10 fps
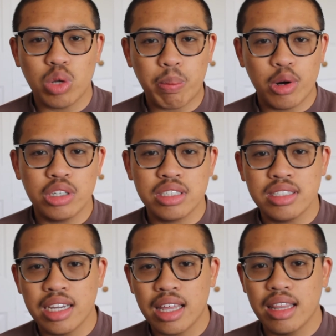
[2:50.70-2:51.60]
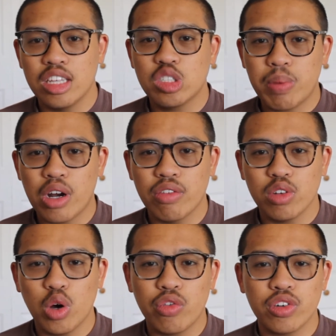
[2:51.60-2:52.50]
when purchasing these pair of
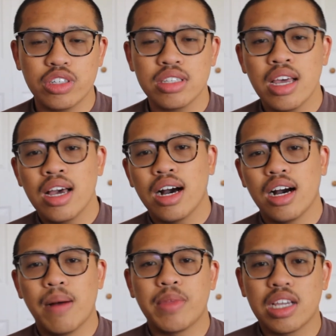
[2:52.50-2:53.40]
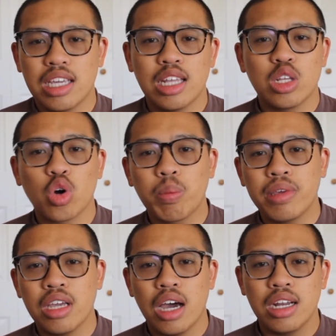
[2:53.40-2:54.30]
loafers. Um, again, Loro
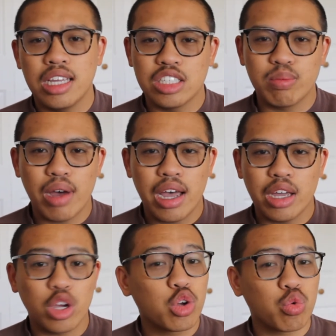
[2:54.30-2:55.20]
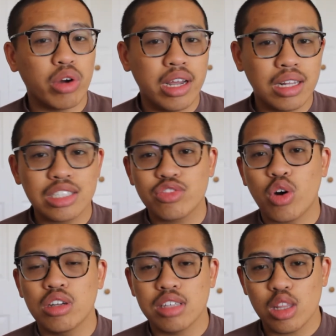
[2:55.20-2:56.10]
Piana is my grail as
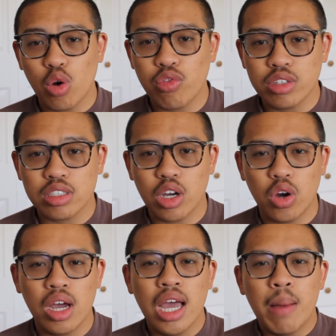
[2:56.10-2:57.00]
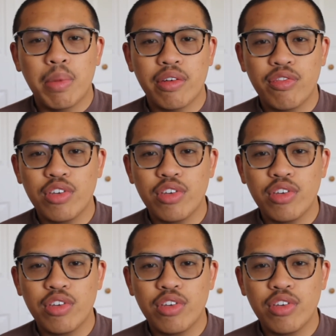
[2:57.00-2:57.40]
far as loafers go, but